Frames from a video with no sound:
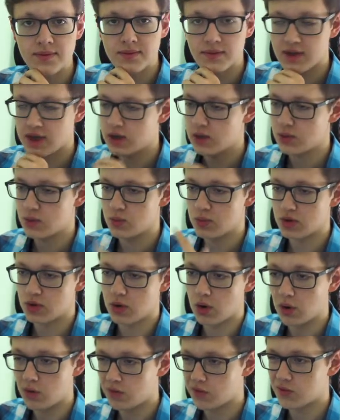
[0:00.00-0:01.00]
Okay,
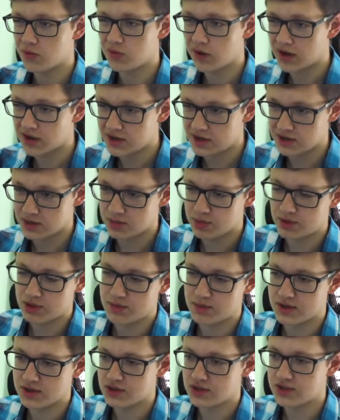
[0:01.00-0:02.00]
we're overriding it pretty
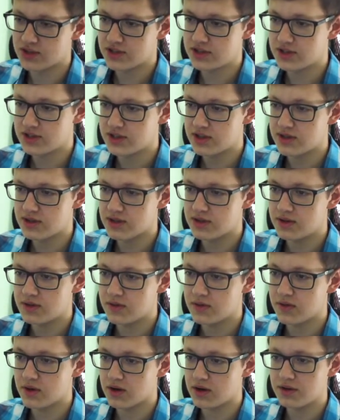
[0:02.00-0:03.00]
much. This is the
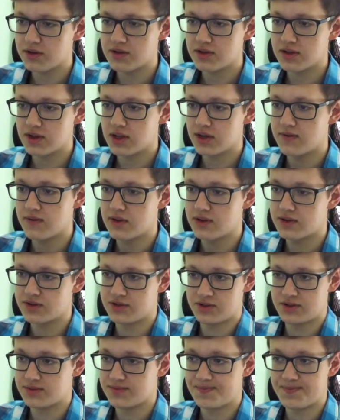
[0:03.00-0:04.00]
default if
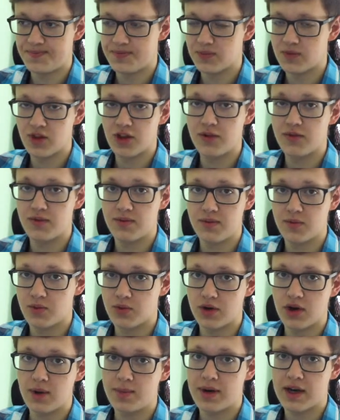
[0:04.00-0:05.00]

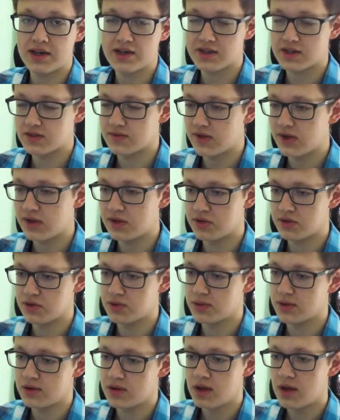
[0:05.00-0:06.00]
we're not passing a value
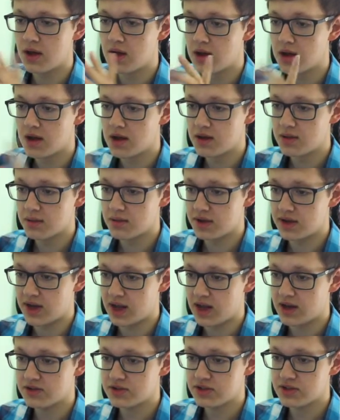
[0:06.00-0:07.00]
to it. But
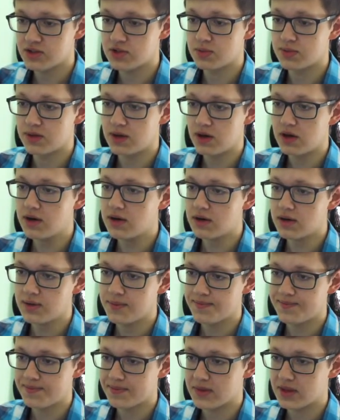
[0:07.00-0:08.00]
now, since we are,
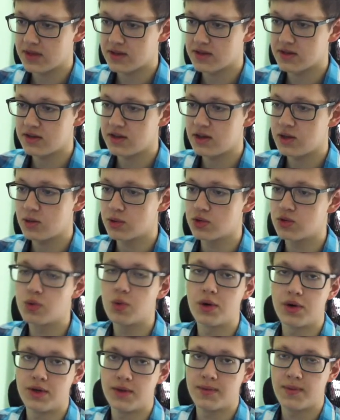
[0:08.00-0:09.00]
it's going to equal
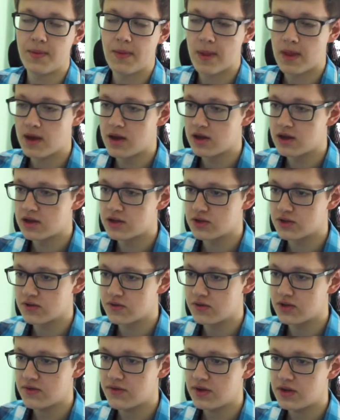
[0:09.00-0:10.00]
20. So
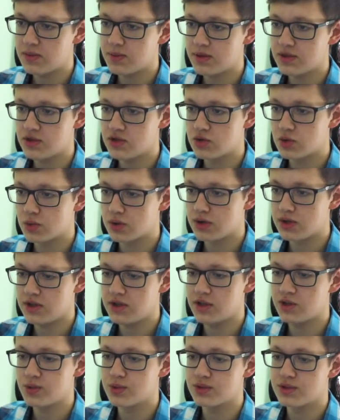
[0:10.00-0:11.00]
50 plus 20
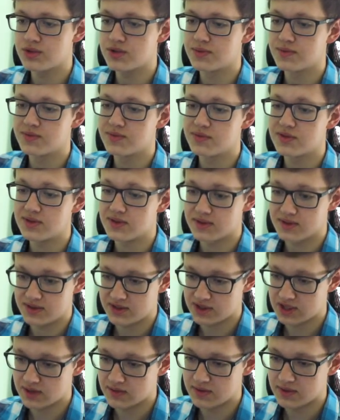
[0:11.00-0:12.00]
equals
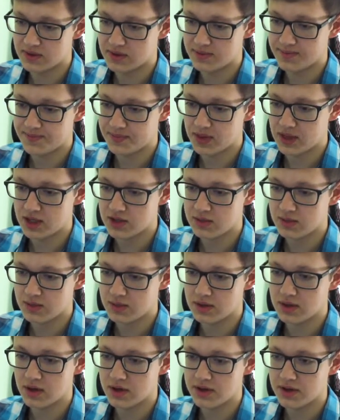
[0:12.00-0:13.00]
70. That's what
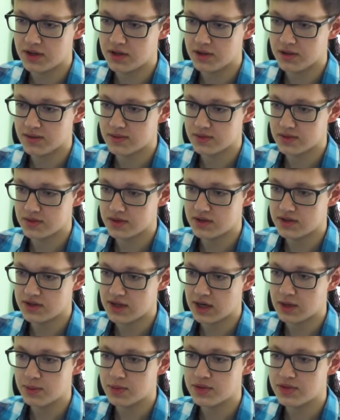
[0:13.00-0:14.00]
we got here. So this
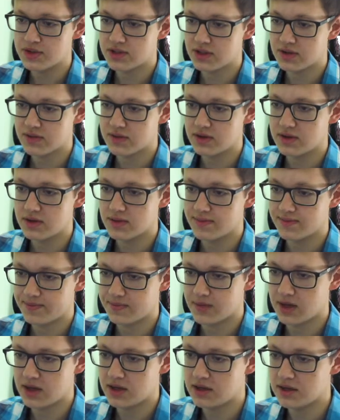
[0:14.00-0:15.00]
outputs 70,
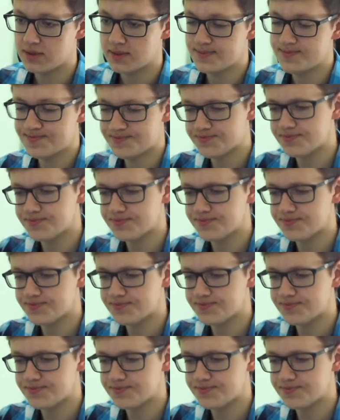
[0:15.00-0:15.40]
80.